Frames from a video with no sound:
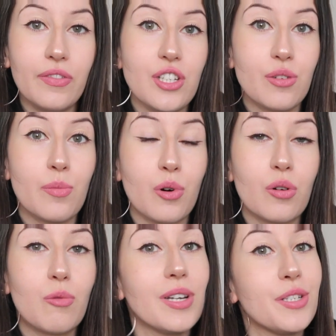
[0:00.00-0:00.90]
vision
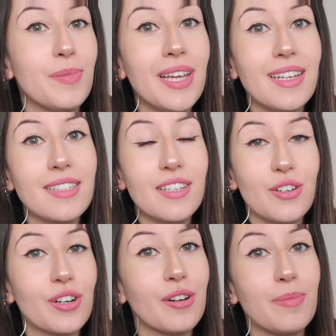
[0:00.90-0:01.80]
board, which means
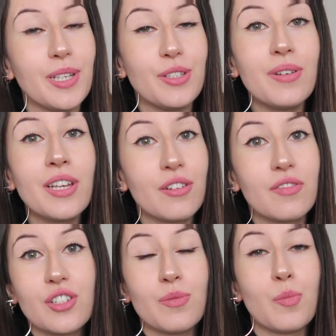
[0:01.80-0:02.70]
you're going to be doing your
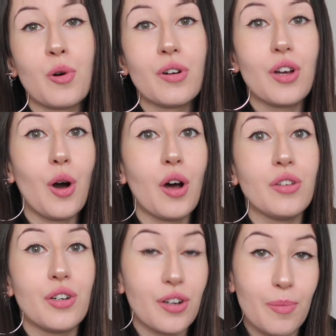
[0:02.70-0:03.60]
vision board
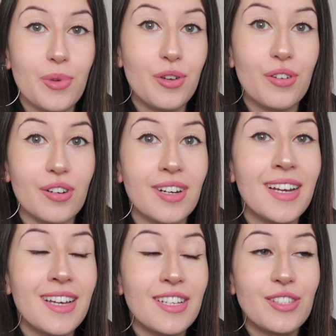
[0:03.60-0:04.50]
on your computer.
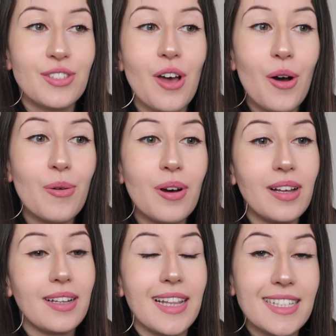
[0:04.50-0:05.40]

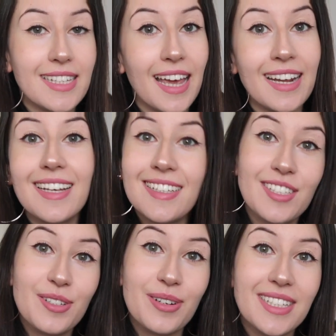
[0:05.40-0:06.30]
So let's get
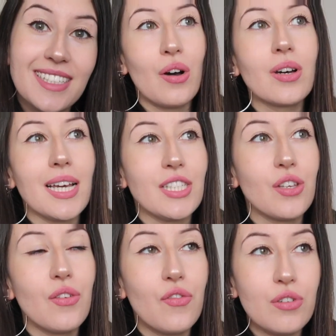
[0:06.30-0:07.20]
into it. Okay, so
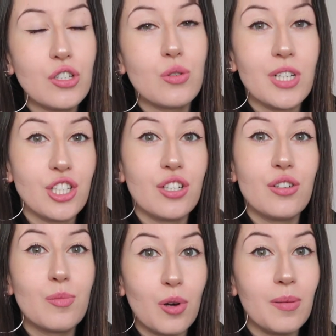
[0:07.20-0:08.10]
the first question
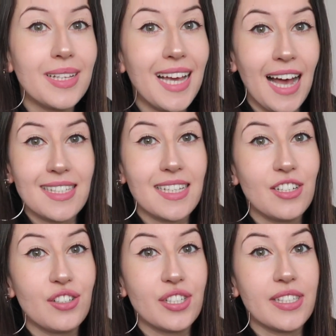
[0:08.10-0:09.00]
you're probably asking
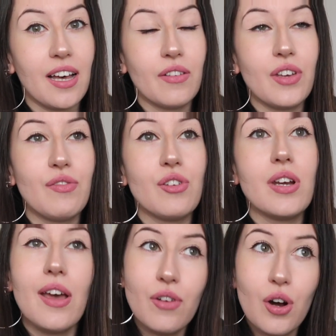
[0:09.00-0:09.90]
yourself if you
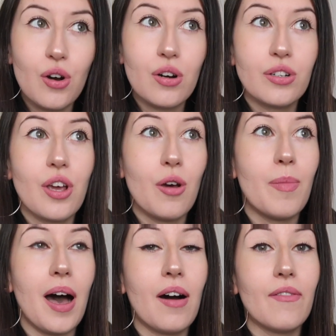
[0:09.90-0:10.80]
never heard
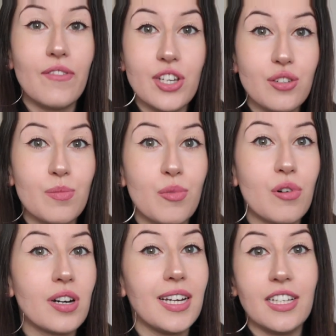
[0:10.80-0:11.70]
about vision
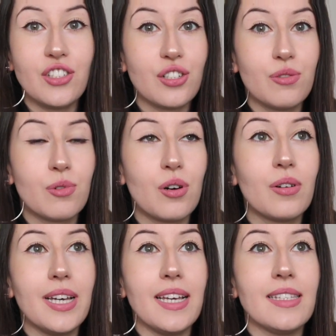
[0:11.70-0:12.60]
board in
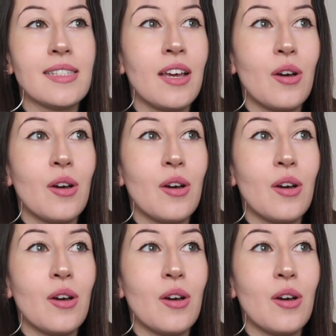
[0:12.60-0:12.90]
general is,